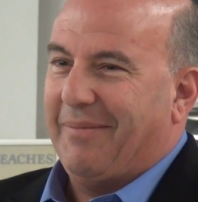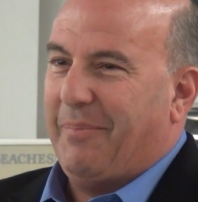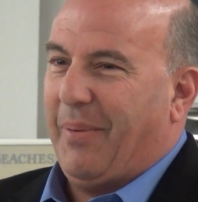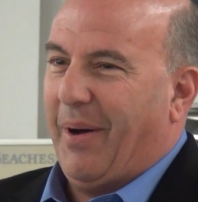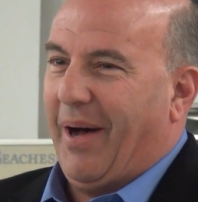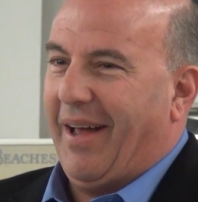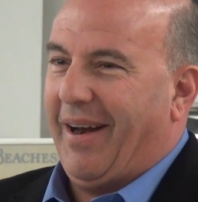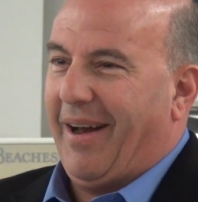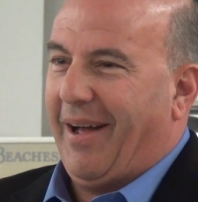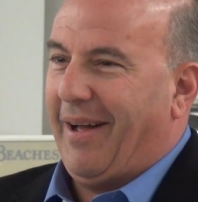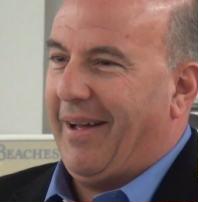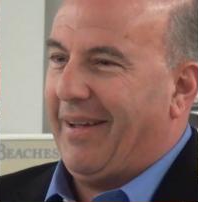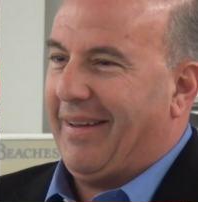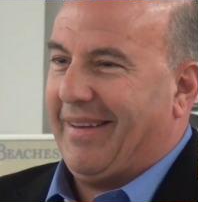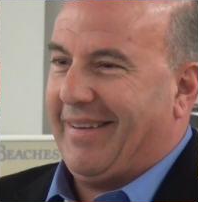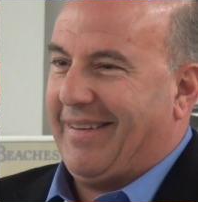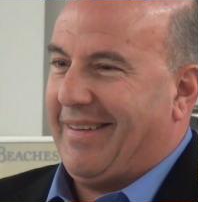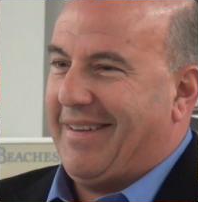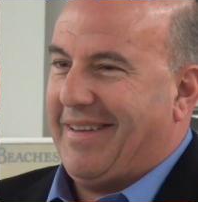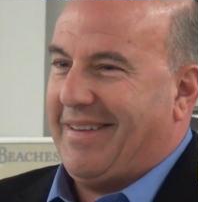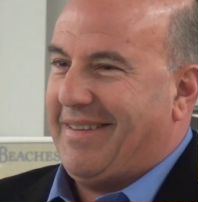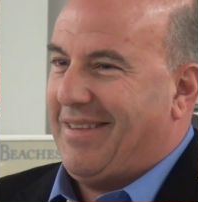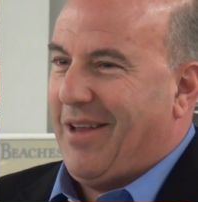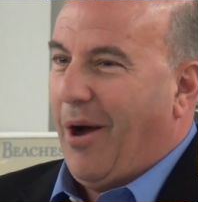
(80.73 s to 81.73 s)
But I
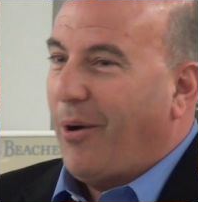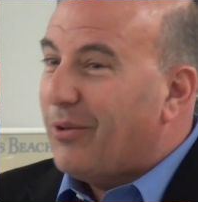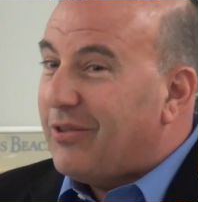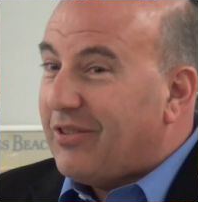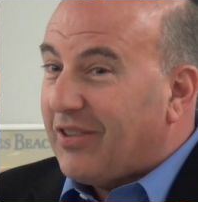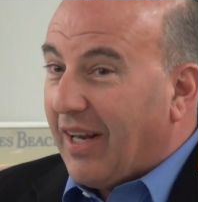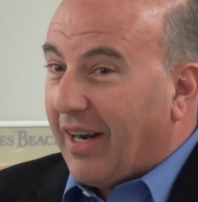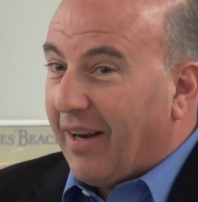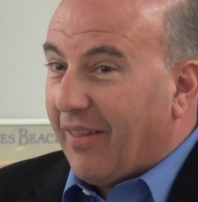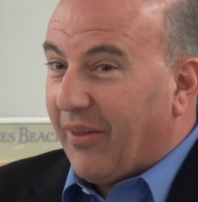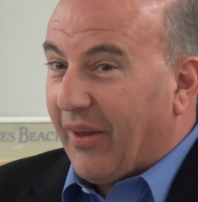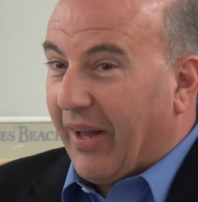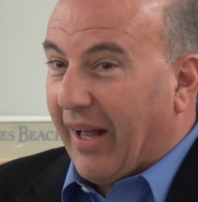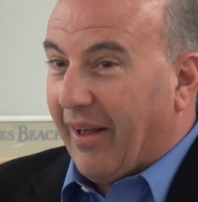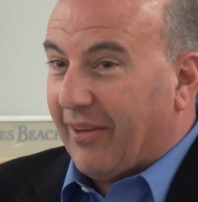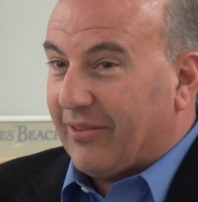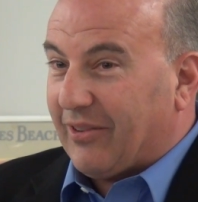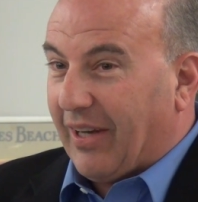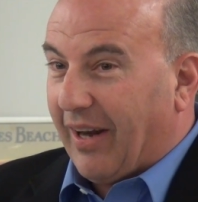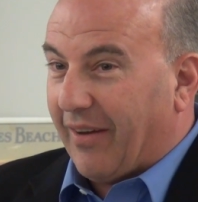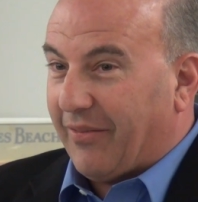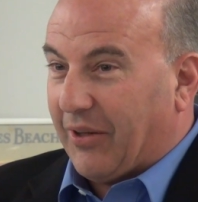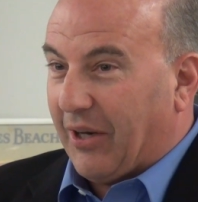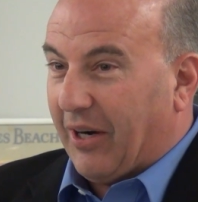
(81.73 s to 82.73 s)
don't see anything
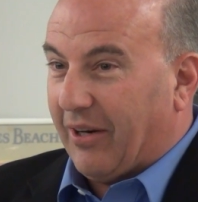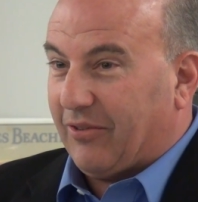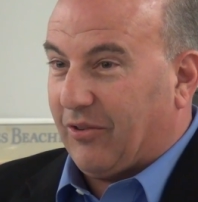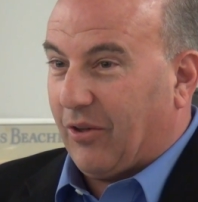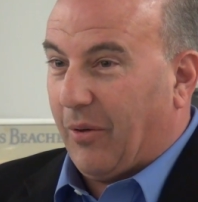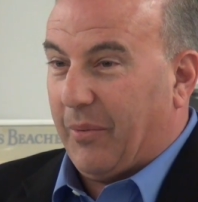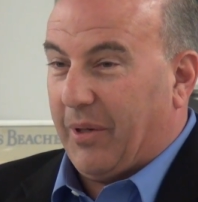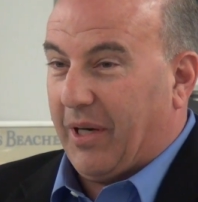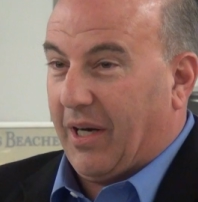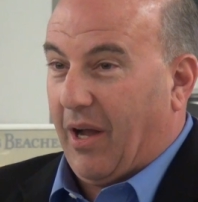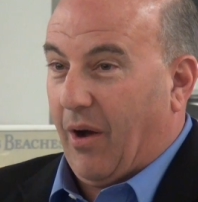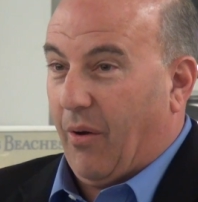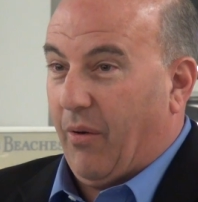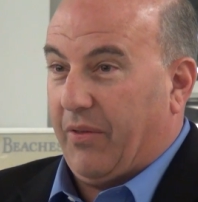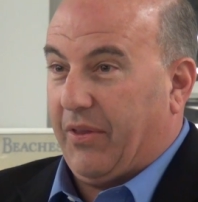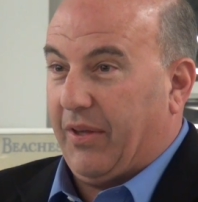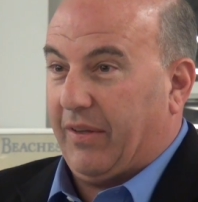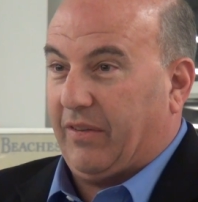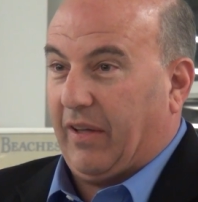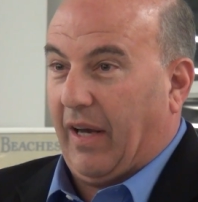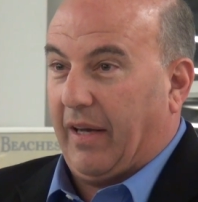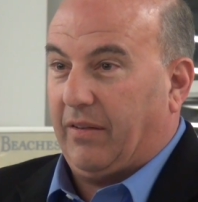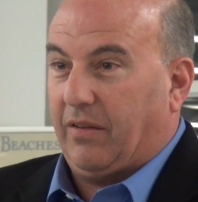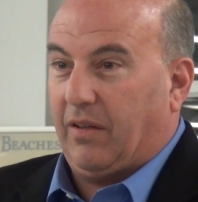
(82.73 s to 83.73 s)
else out there, so I'm going to go with
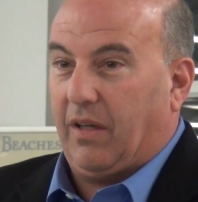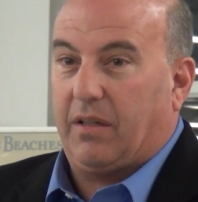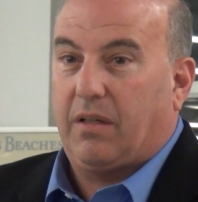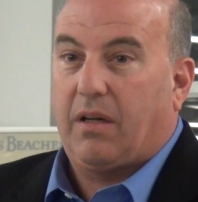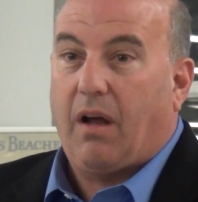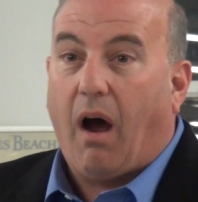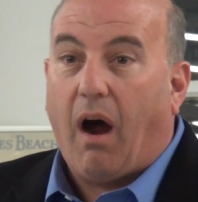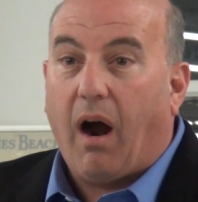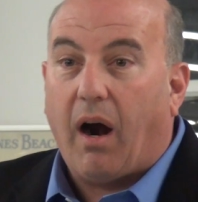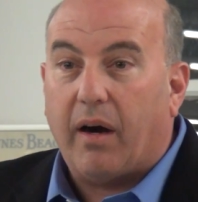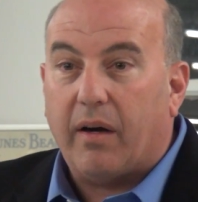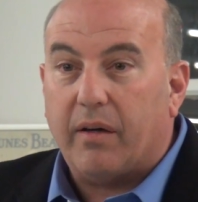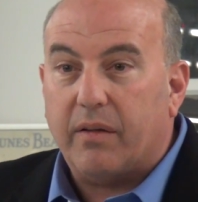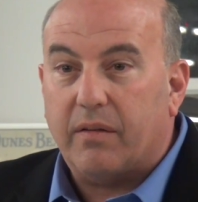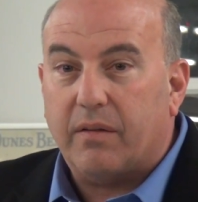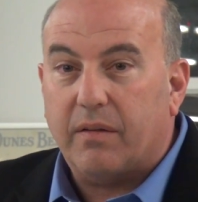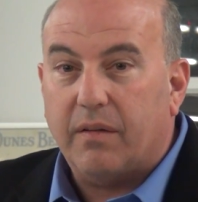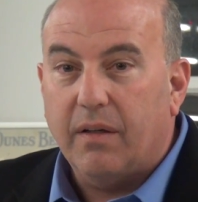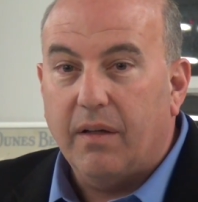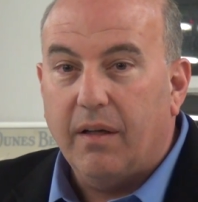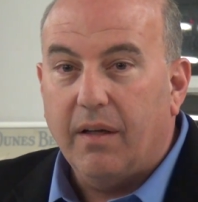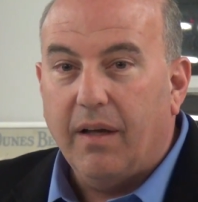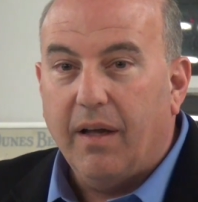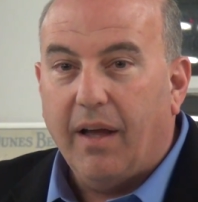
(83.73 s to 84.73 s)
this. I said, cars.